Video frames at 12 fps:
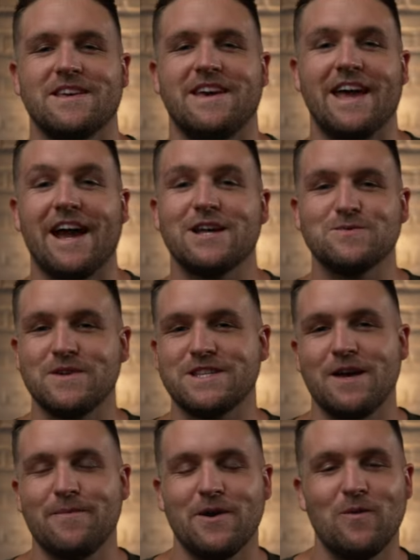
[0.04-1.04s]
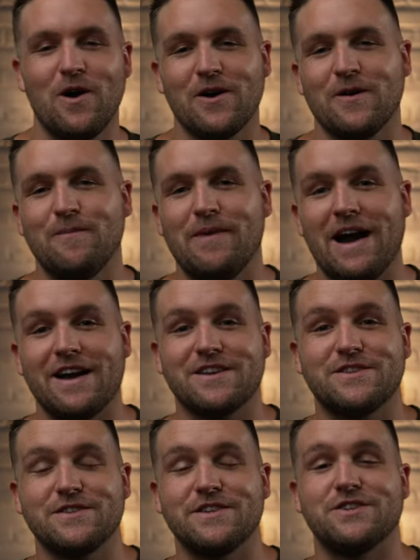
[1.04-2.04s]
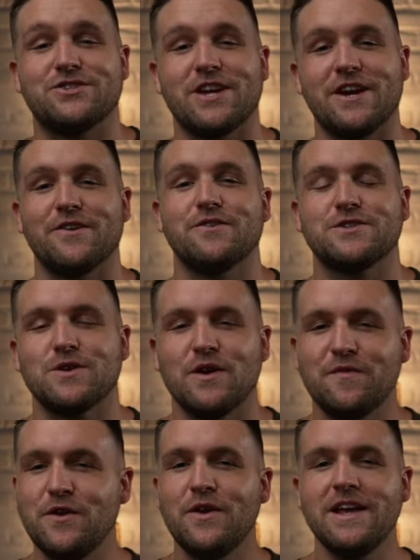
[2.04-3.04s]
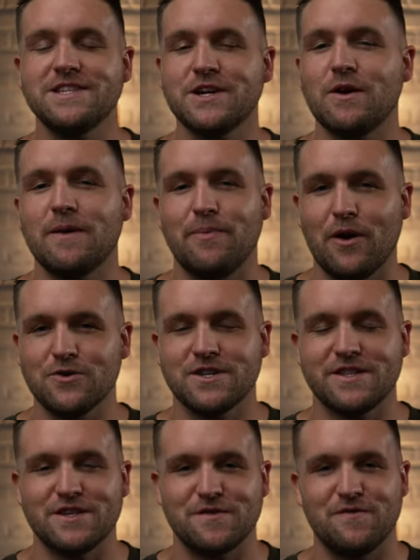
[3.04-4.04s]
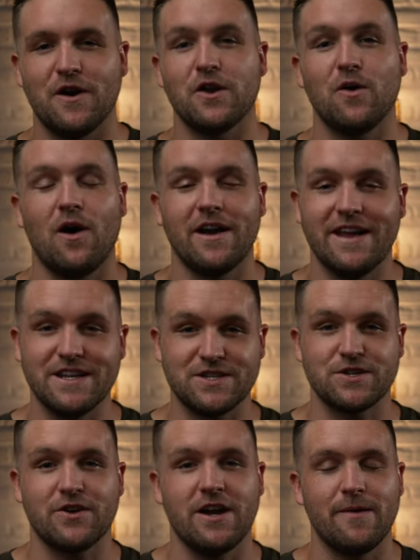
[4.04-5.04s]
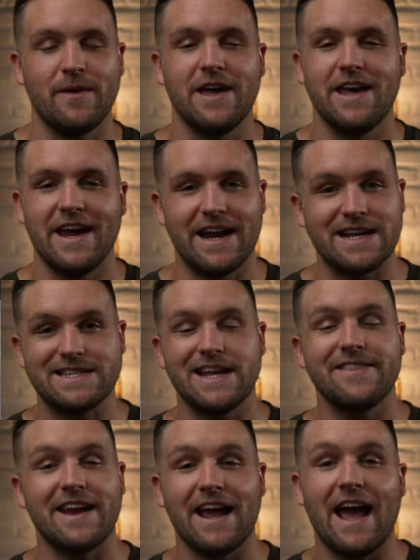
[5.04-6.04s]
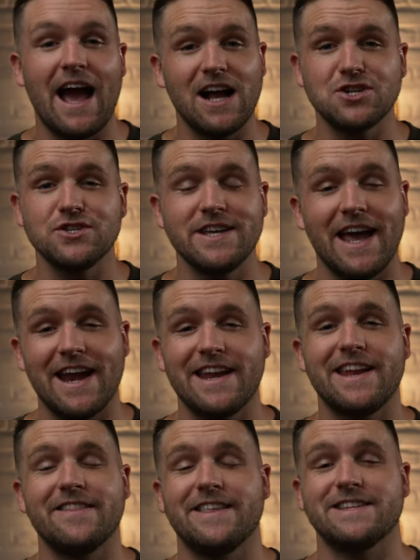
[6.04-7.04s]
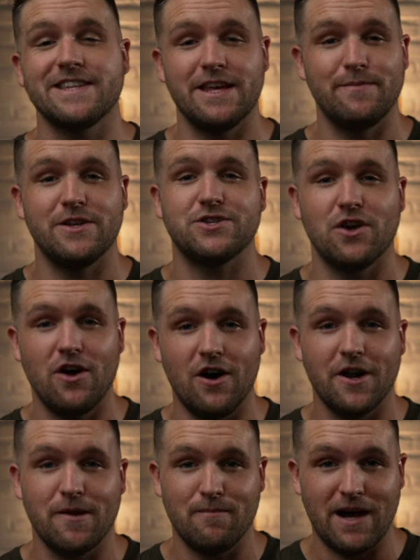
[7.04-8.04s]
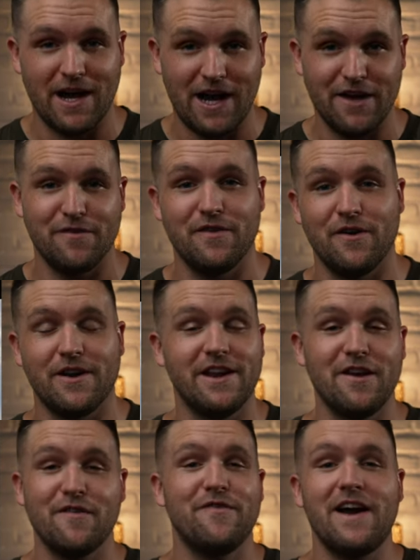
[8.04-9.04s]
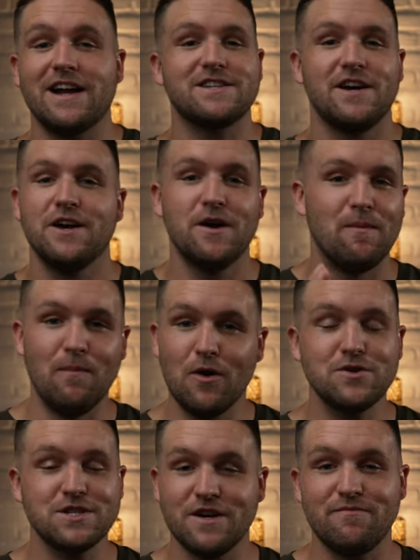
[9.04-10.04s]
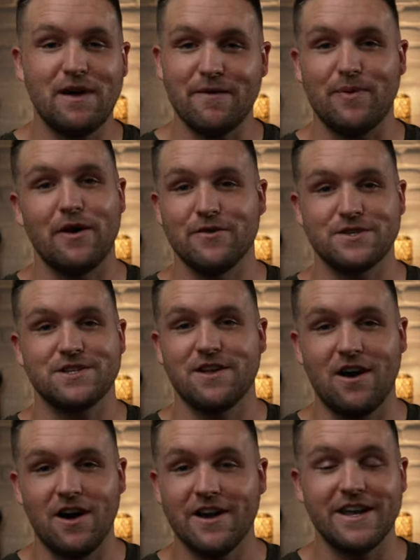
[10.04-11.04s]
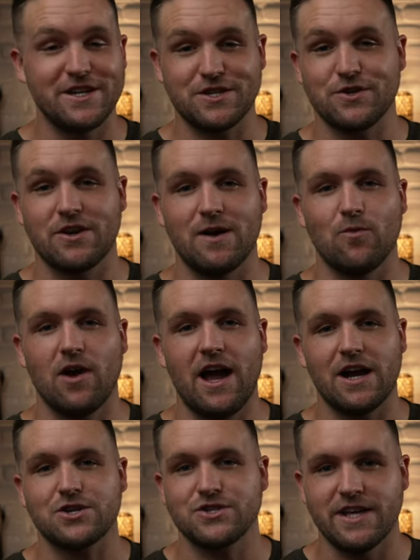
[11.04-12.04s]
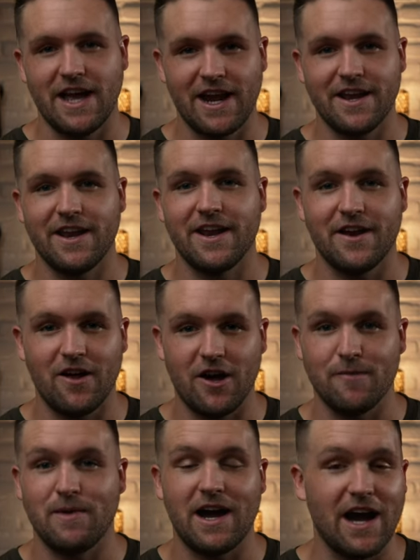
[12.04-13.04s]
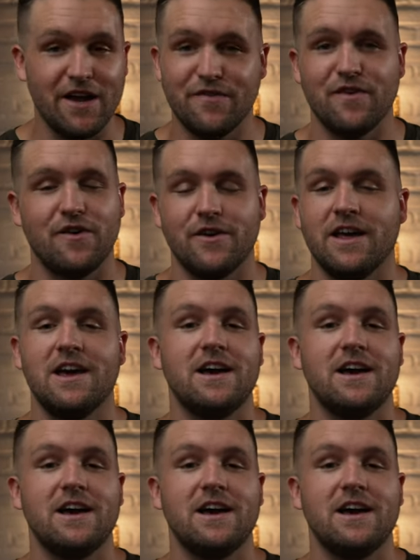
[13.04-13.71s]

Hey guys, what's up and welcome back to the channel. So a few days ago, I posted this photo on Instagram and I said that I actually edited this image on my iPhone. And in fact, most of my posts on Instagram were actually edited on my iPhone.